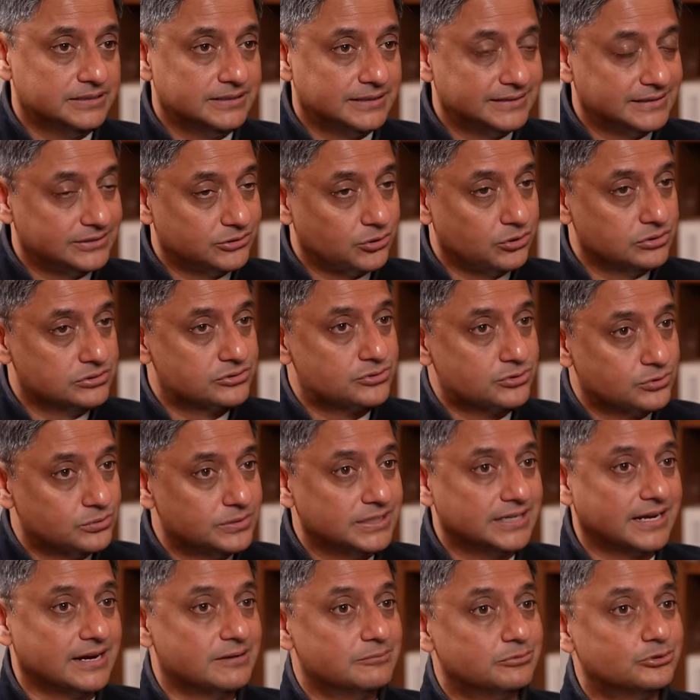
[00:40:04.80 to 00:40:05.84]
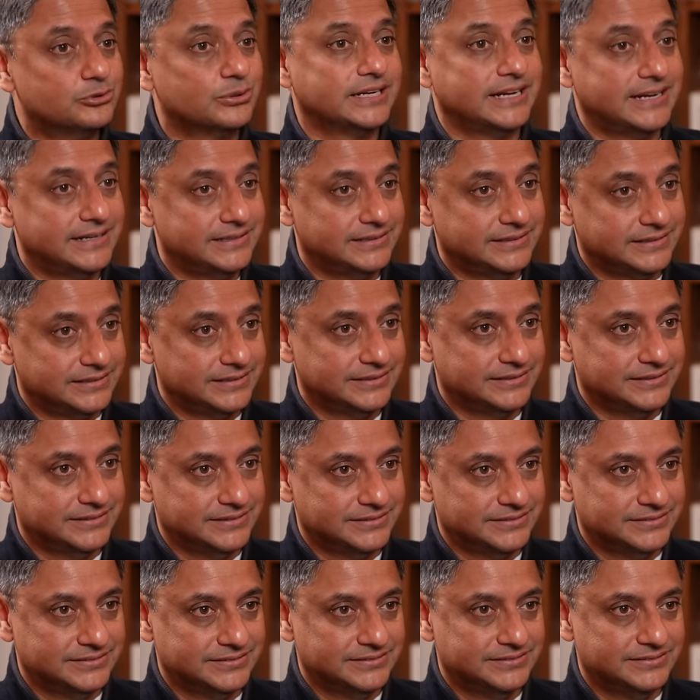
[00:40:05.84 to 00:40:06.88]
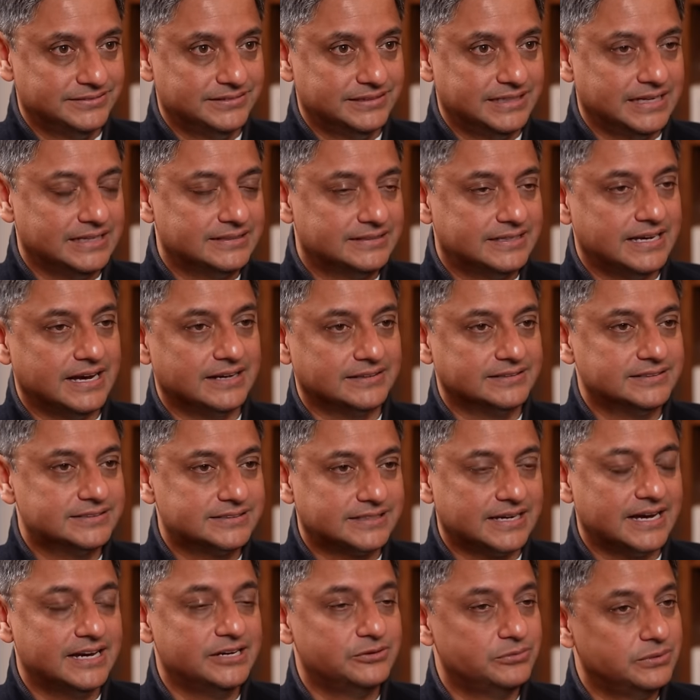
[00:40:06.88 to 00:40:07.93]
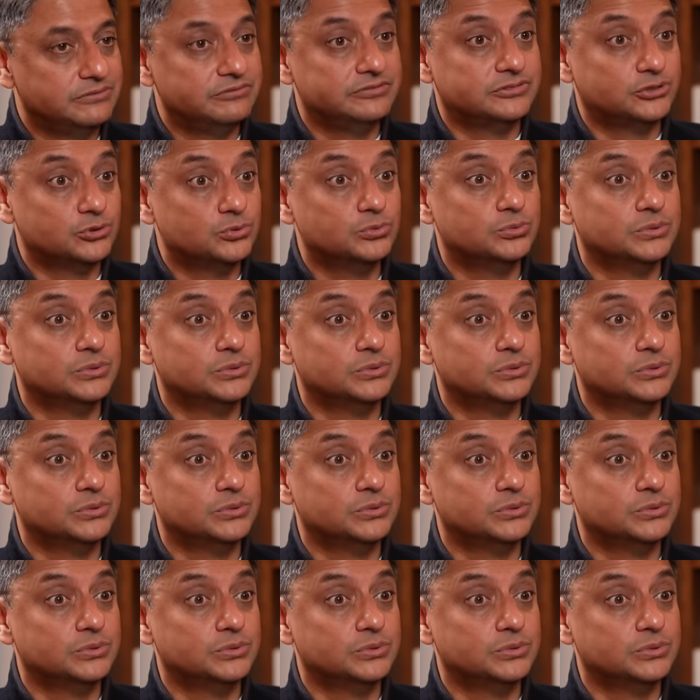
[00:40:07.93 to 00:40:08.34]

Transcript: that it also will come to an end. At the other side, we too